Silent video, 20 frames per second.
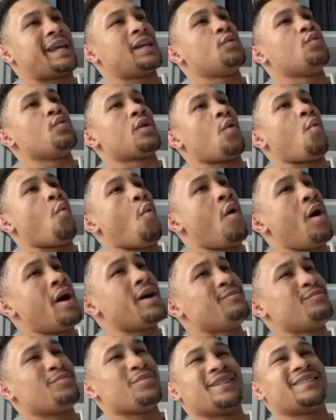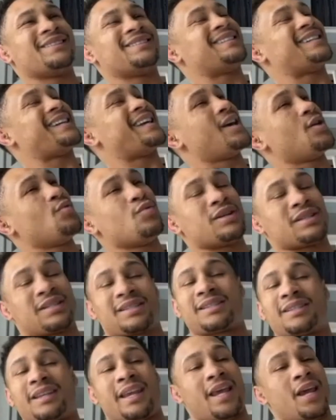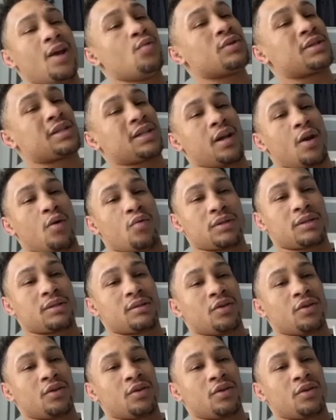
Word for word: he would have won, but it was it was close.